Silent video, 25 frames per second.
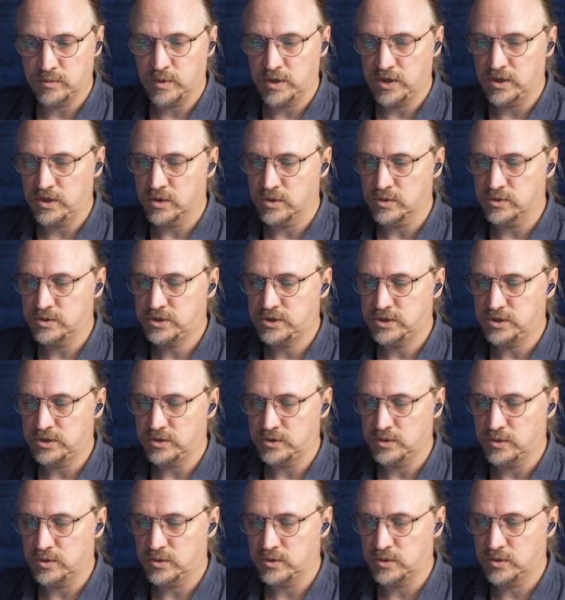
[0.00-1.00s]
we go
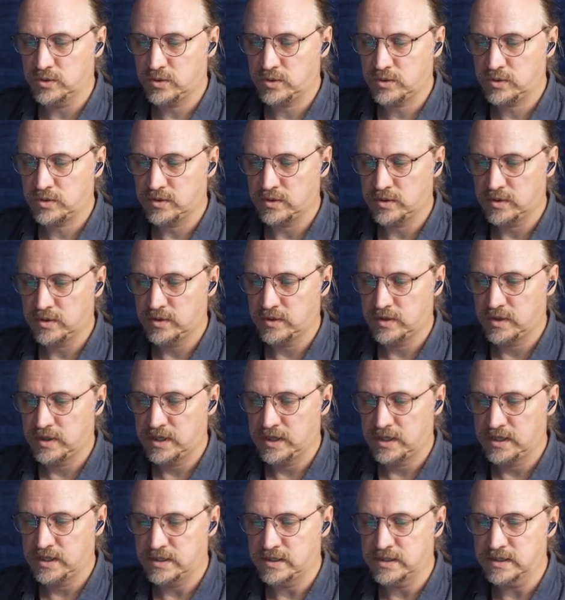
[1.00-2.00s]
to
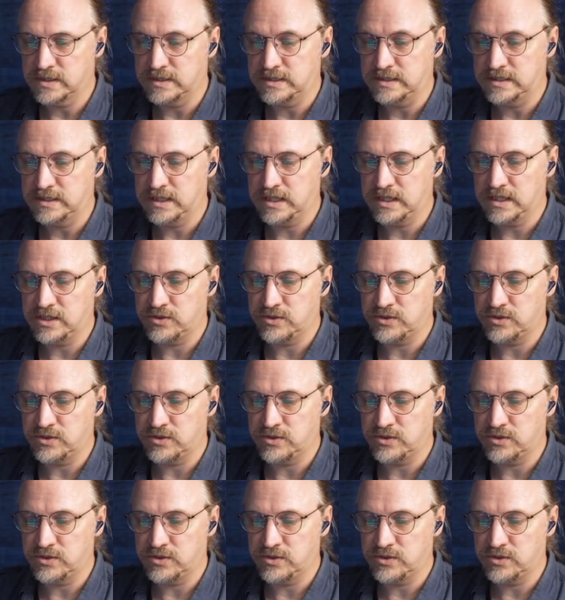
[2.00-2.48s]
the D